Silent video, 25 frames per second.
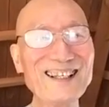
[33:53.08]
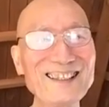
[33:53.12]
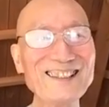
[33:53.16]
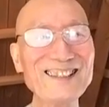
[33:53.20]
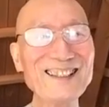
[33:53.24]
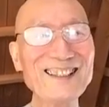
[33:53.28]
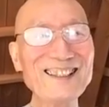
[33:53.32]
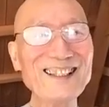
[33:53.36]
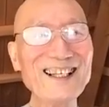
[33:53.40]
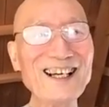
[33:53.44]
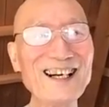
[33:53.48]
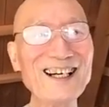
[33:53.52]

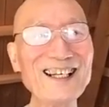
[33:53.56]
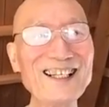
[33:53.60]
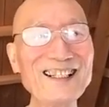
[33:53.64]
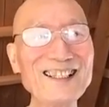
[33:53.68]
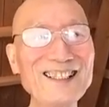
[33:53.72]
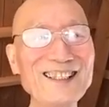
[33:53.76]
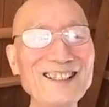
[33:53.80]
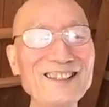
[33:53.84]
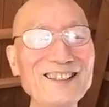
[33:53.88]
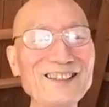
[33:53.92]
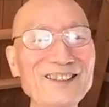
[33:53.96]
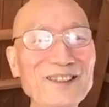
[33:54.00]
the
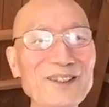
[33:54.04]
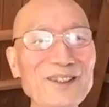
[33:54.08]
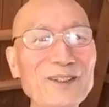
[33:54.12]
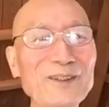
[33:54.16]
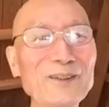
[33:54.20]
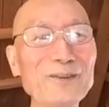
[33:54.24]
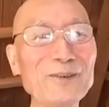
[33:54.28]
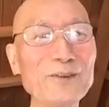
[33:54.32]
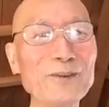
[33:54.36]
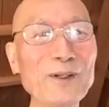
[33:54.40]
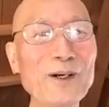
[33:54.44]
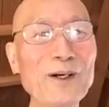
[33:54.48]
idea
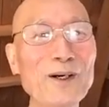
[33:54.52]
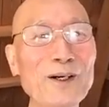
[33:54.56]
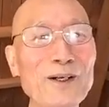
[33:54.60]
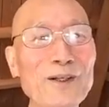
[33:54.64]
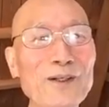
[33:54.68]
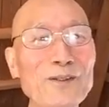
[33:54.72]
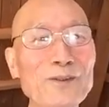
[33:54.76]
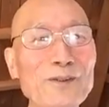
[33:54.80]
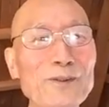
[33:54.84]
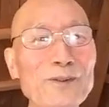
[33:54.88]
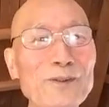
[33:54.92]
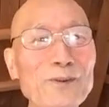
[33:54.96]
of
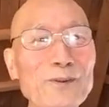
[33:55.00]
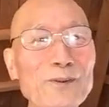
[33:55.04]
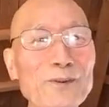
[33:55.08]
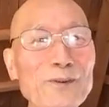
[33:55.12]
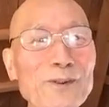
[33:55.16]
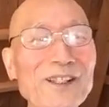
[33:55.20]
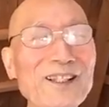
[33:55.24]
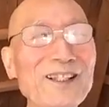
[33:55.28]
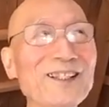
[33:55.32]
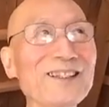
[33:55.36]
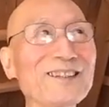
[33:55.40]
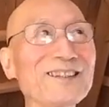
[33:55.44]
who
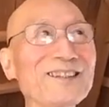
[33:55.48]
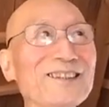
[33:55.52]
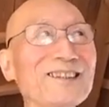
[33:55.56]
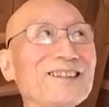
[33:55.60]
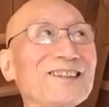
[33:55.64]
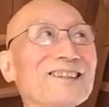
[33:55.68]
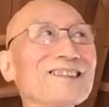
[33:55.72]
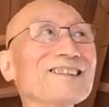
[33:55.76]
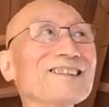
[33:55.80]
we are.